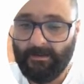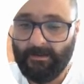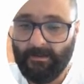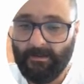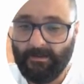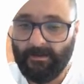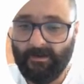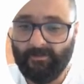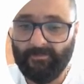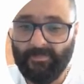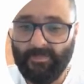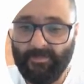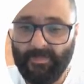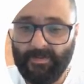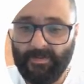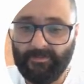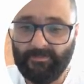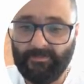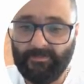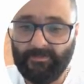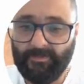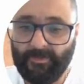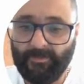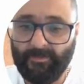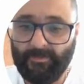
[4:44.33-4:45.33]
of
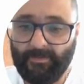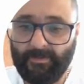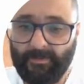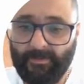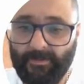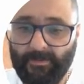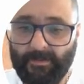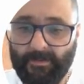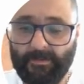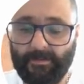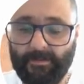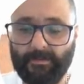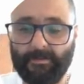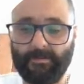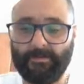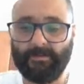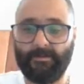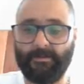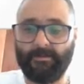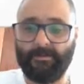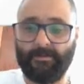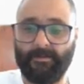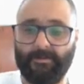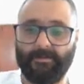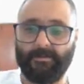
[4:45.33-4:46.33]
momentum,
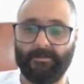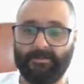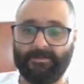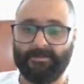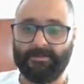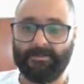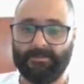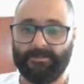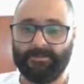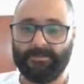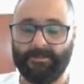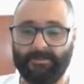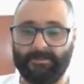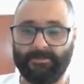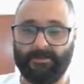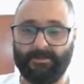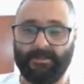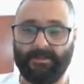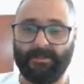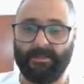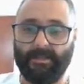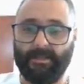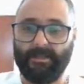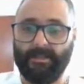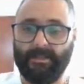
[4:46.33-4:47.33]

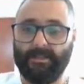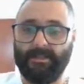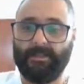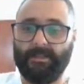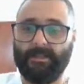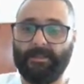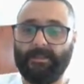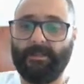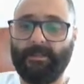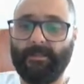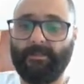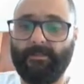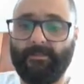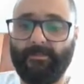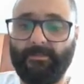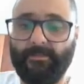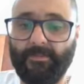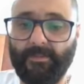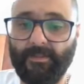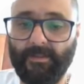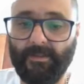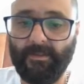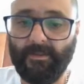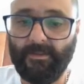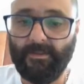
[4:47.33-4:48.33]
okay,
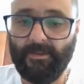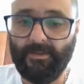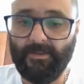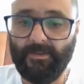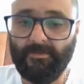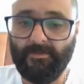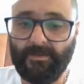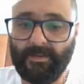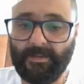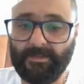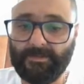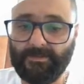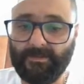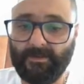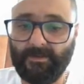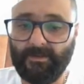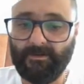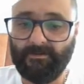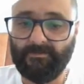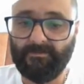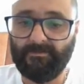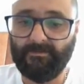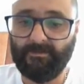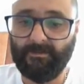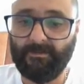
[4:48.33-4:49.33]
the units
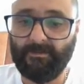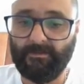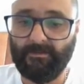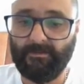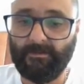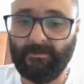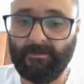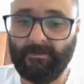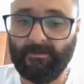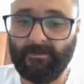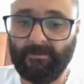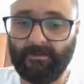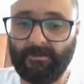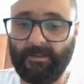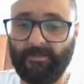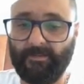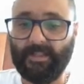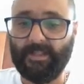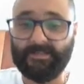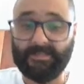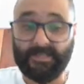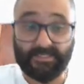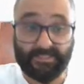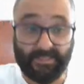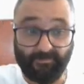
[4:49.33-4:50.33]
of, okay,
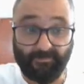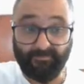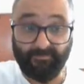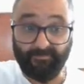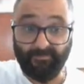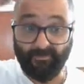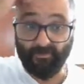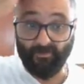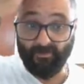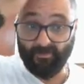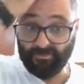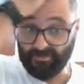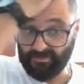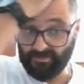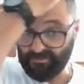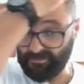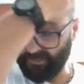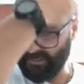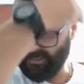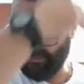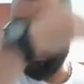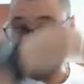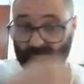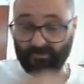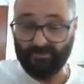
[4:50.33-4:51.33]
that's actually force,
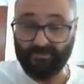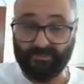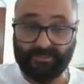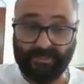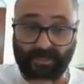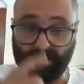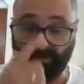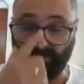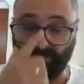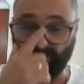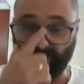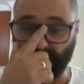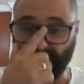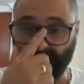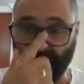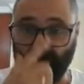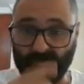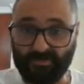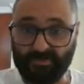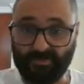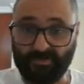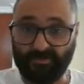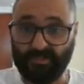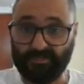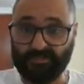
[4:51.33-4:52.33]
yeah, Newton's second law of
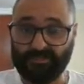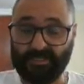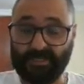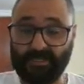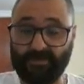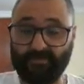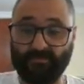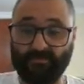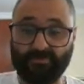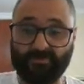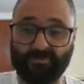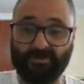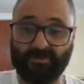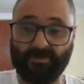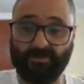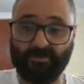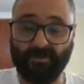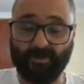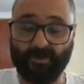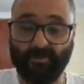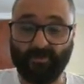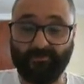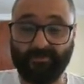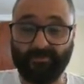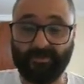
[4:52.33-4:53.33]
motion, that's equal to,
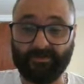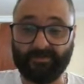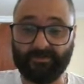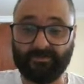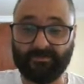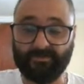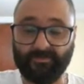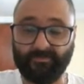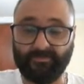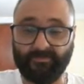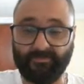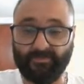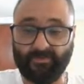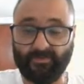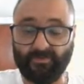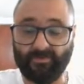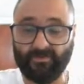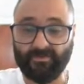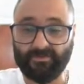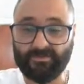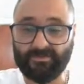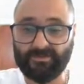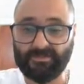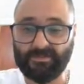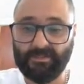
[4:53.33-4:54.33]
equivalent to the
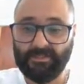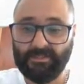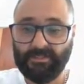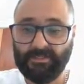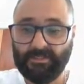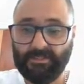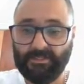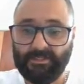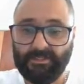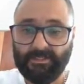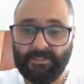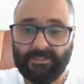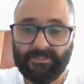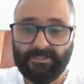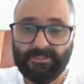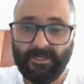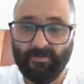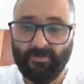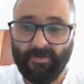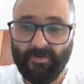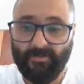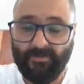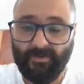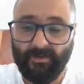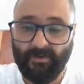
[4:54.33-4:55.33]
force. So
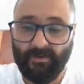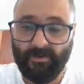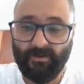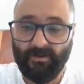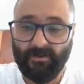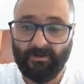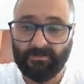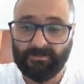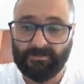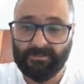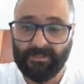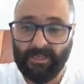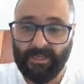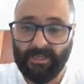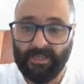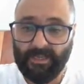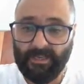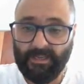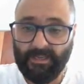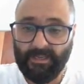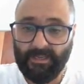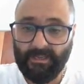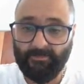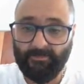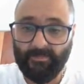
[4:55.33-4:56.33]
we've got,
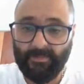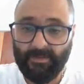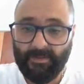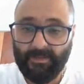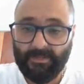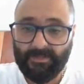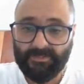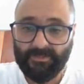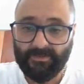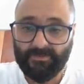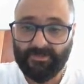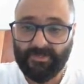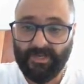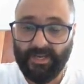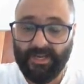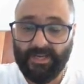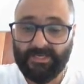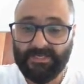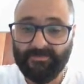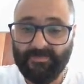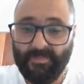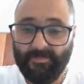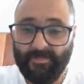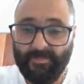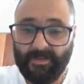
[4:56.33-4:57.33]
so change
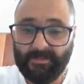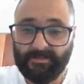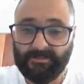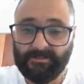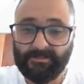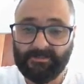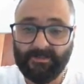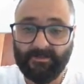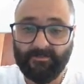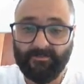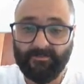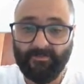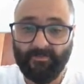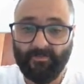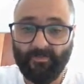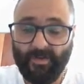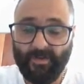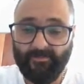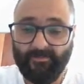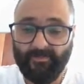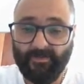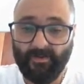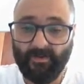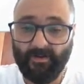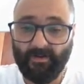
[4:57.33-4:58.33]
in momentum,
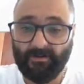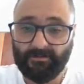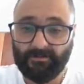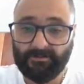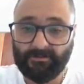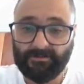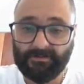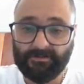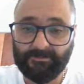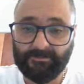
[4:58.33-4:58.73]
we've got